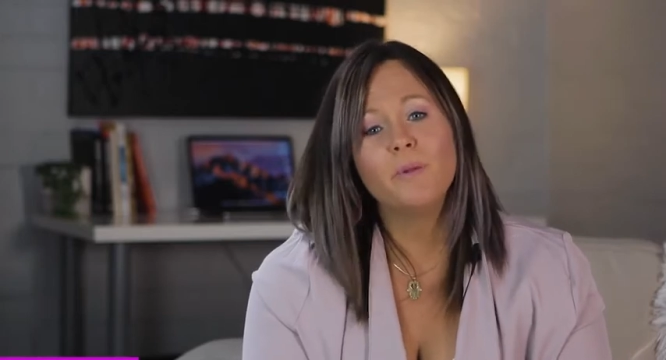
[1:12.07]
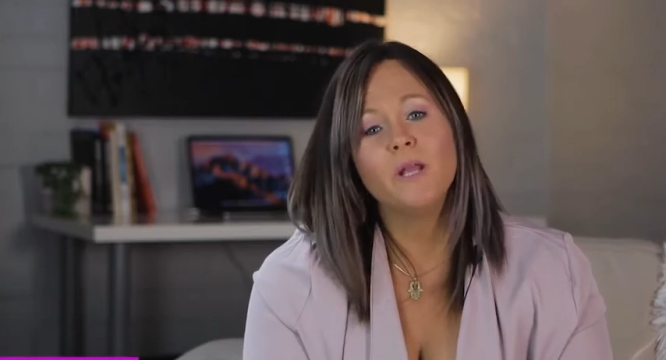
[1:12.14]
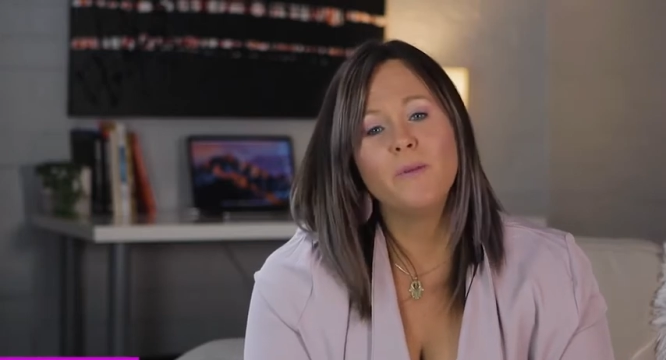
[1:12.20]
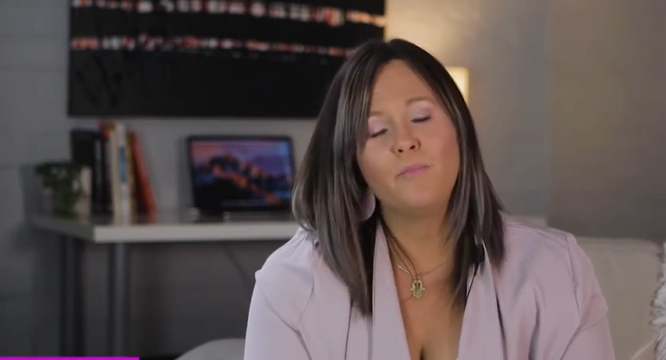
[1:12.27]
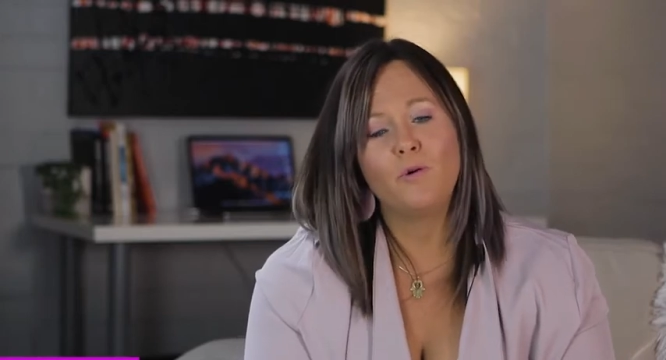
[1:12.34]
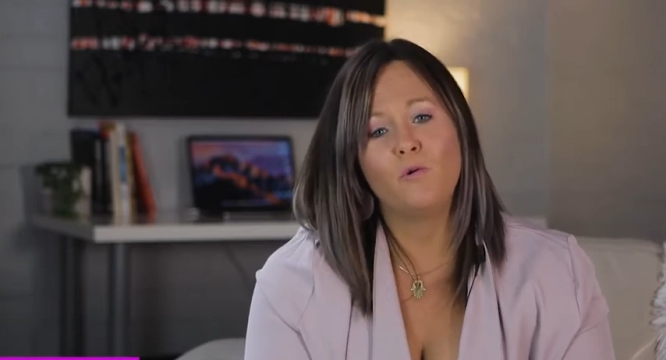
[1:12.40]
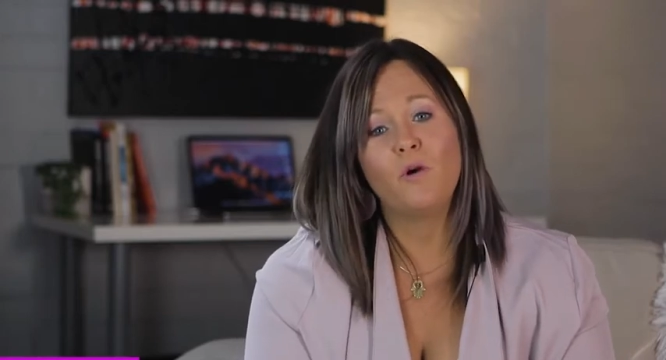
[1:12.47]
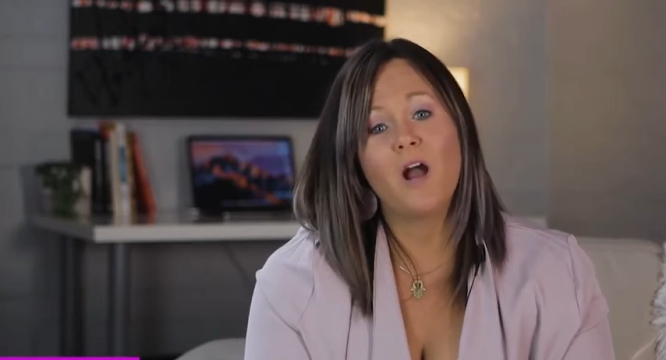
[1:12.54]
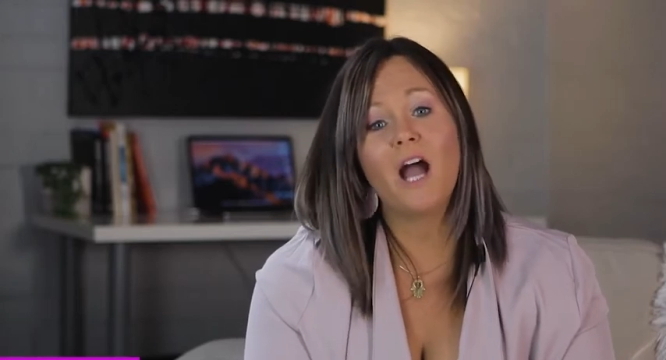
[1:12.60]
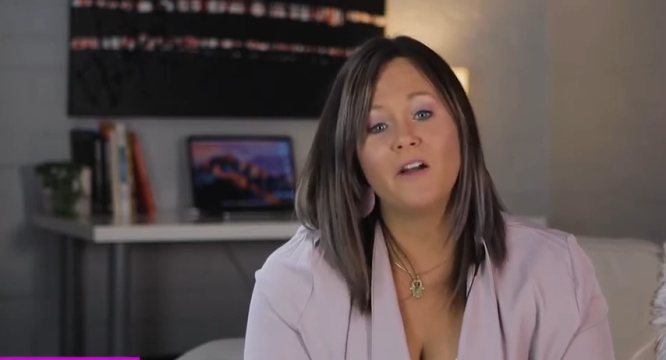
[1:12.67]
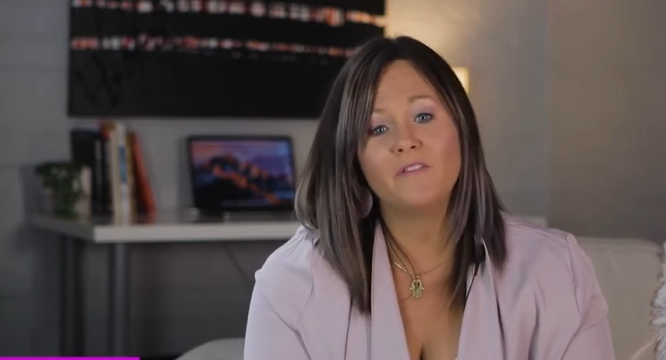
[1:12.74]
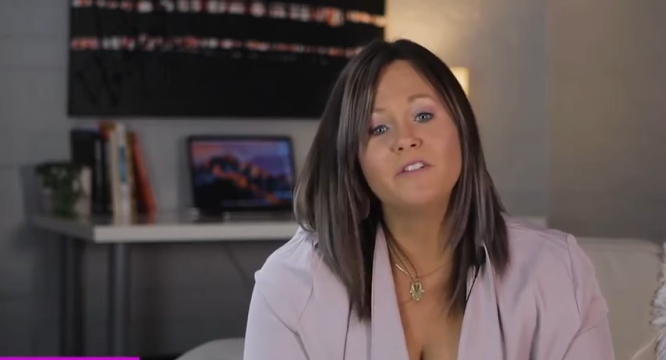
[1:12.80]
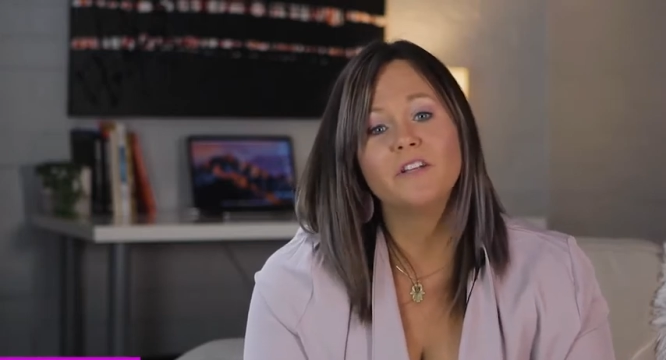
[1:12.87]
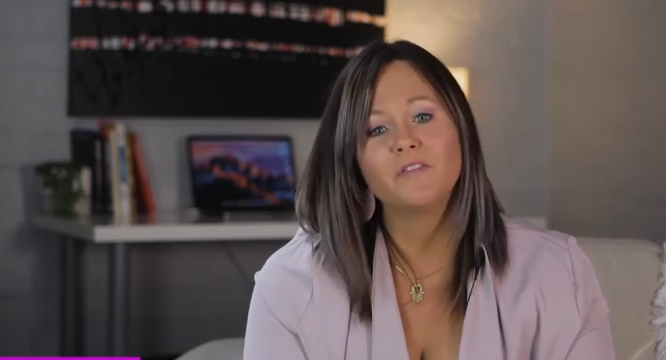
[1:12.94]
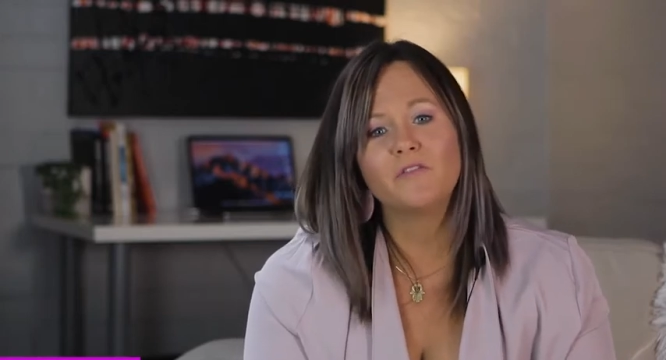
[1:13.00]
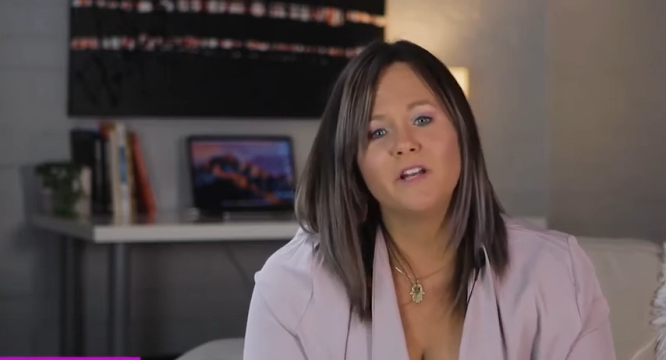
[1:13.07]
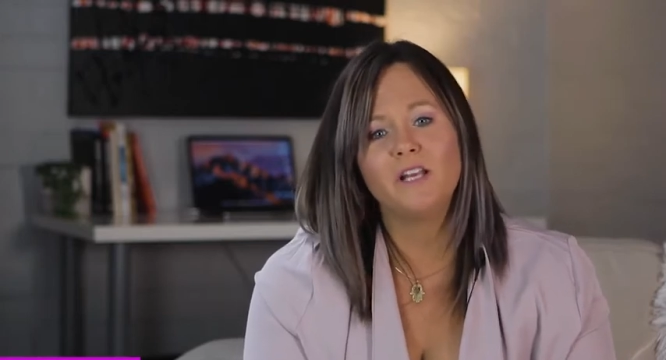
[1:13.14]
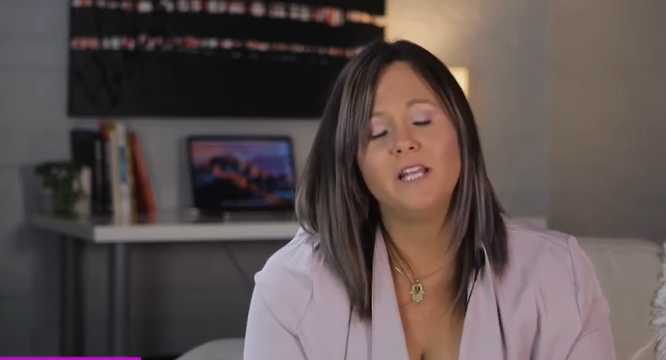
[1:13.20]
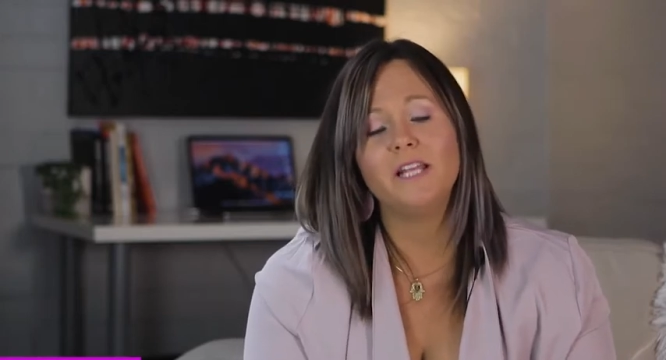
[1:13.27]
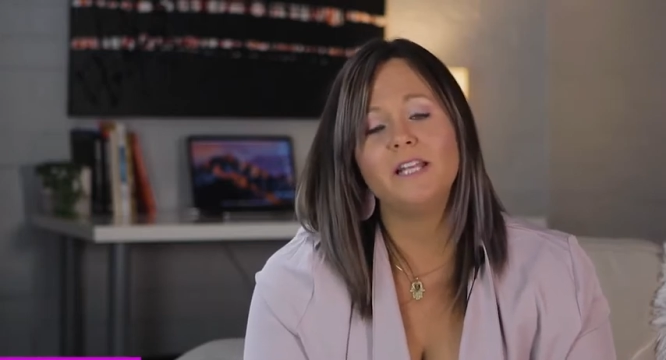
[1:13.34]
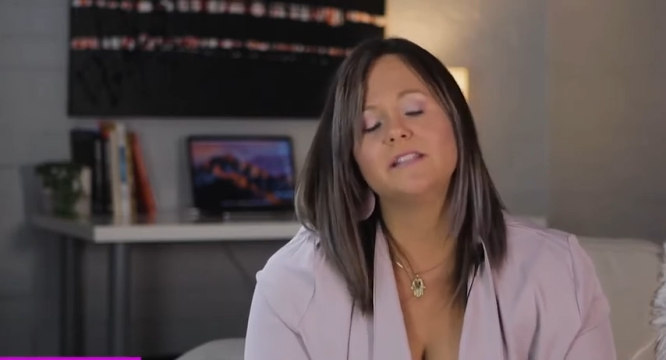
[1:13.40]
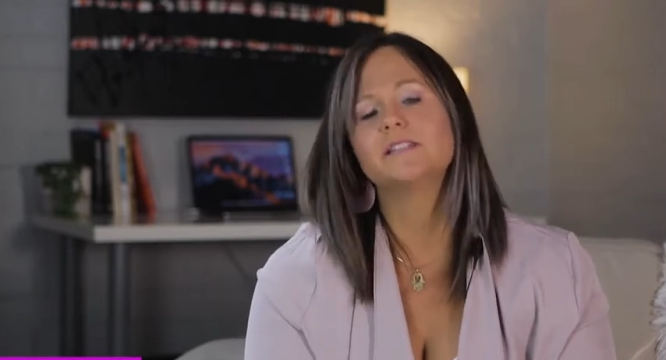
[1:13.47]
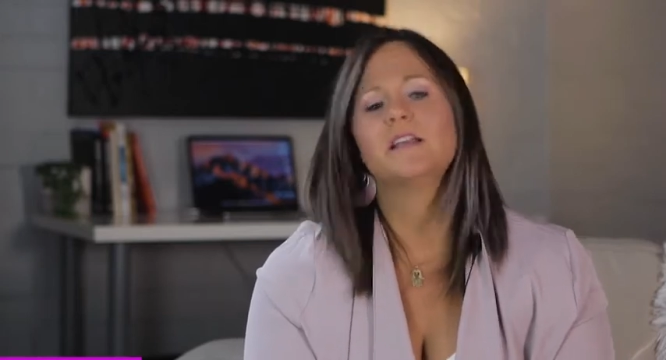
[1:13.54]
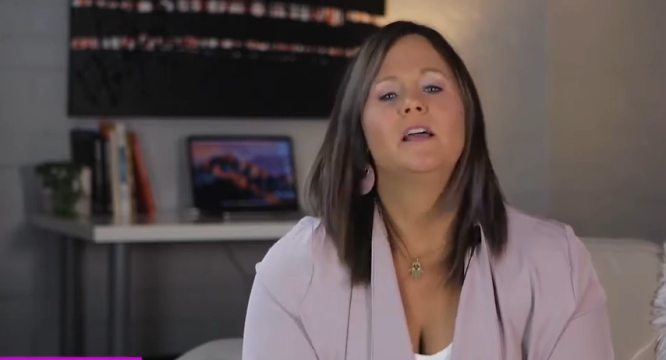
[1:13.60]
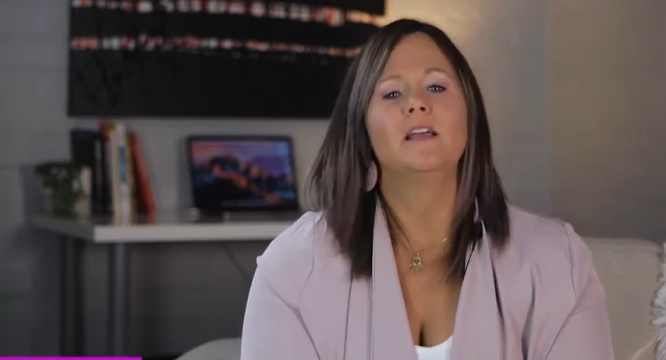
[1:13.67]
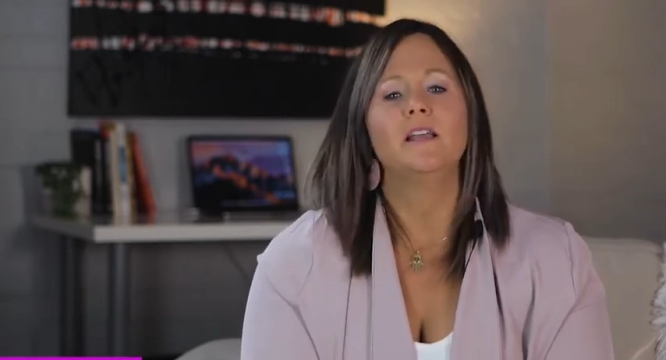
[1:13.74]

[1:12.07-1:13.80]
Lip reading: people have different needs.